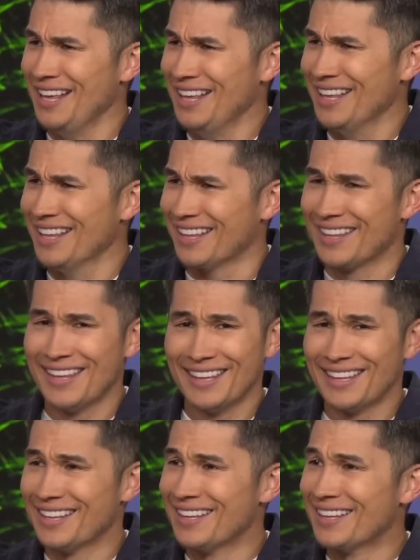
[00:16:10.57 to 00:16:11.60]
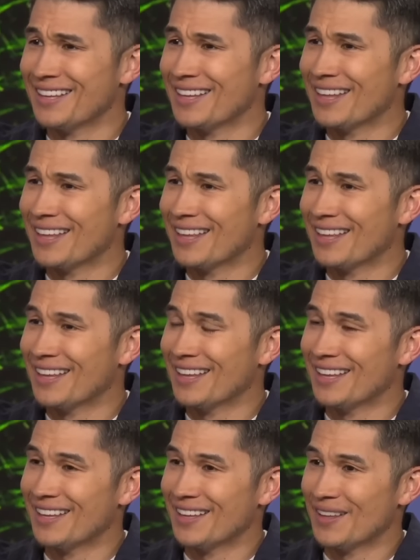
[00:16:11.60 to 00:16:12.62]

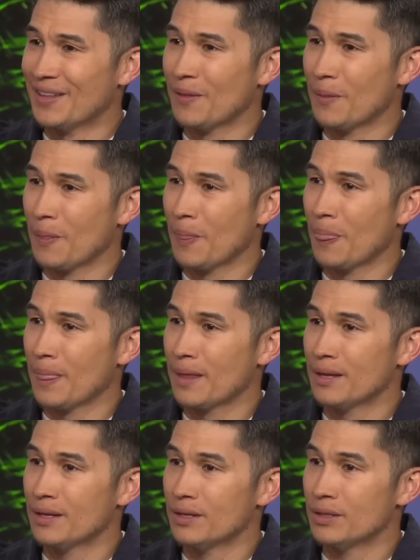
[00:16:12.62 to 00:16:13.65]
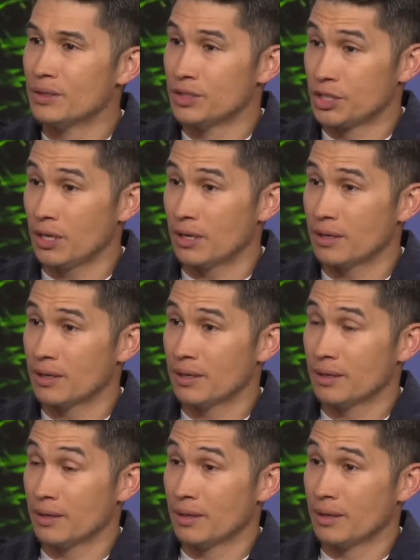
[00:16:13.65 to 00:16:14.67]

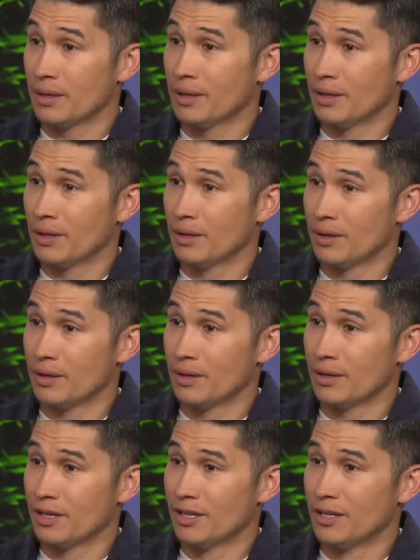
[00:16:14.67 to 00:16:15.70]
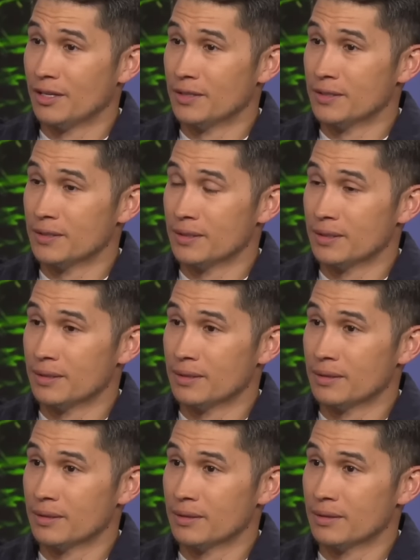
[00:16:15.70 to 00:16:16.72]

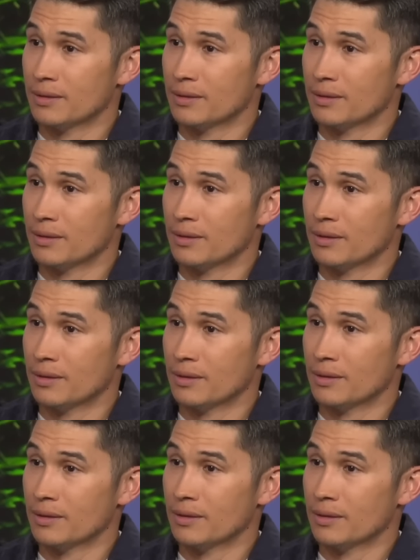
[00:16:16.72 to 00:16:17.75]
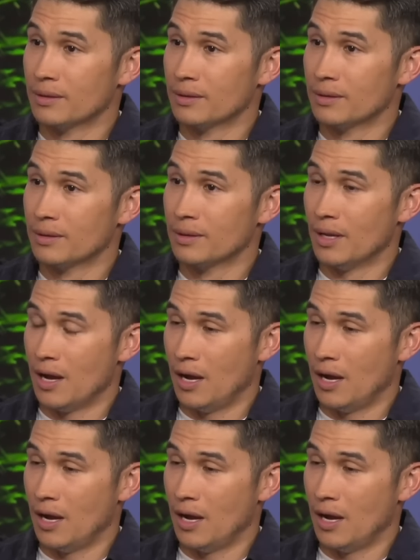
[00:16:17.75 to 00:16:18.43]
No words are spoken by the person on screen.